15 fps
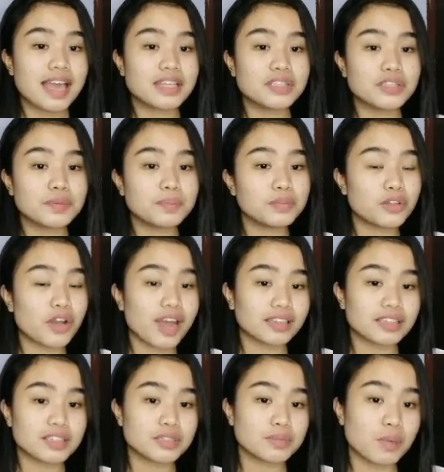and
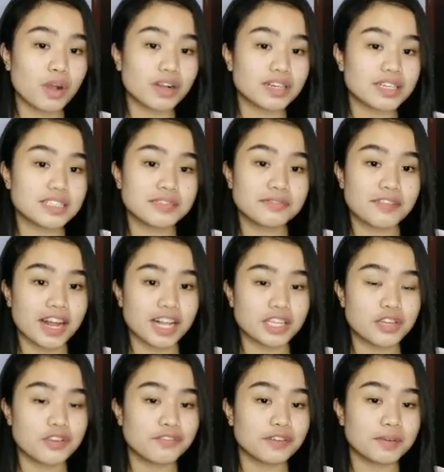subtract the smallest
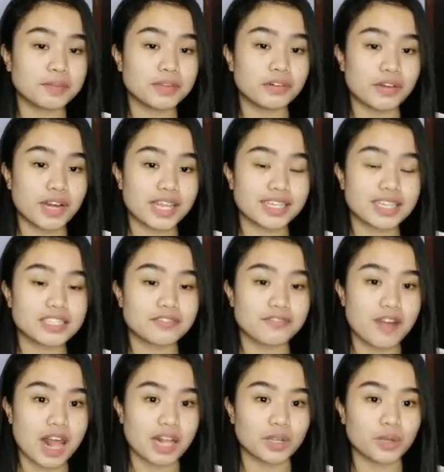value from the greatest
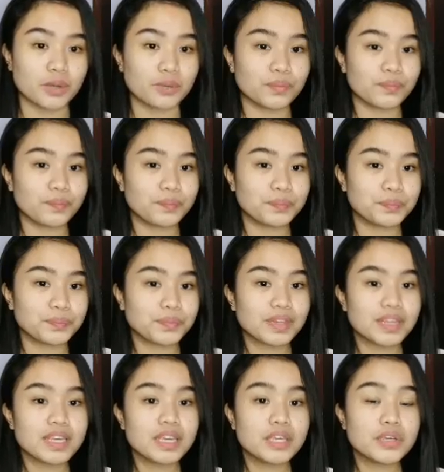value.
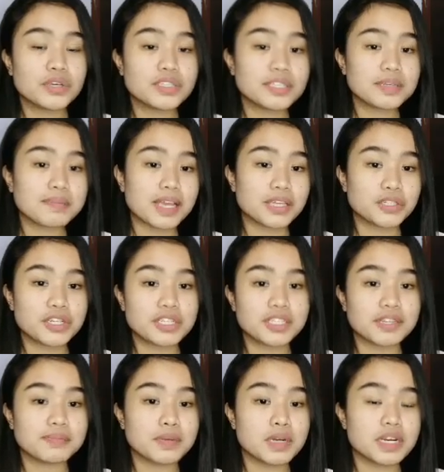Using measures
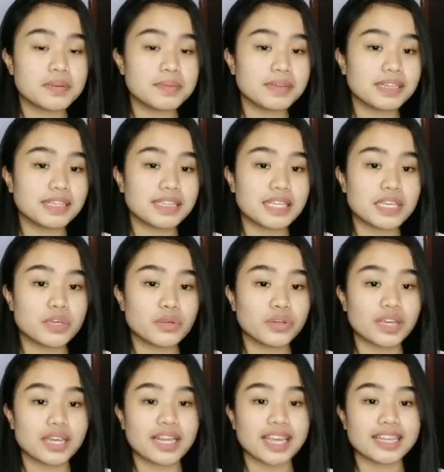of variability, you
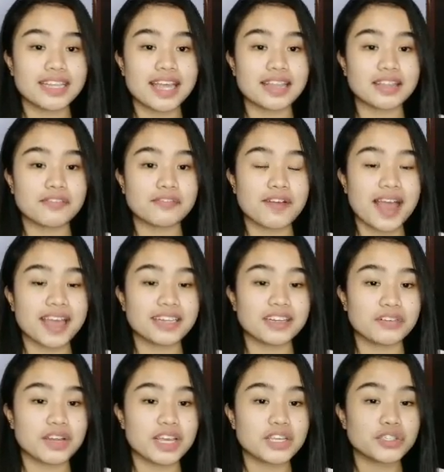can identify
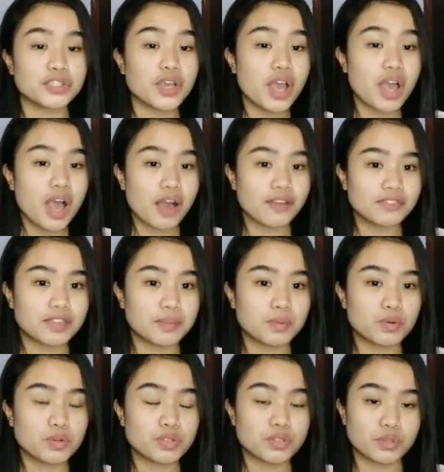the range of the
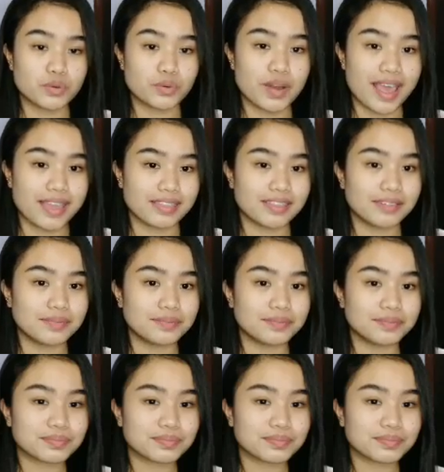books you read.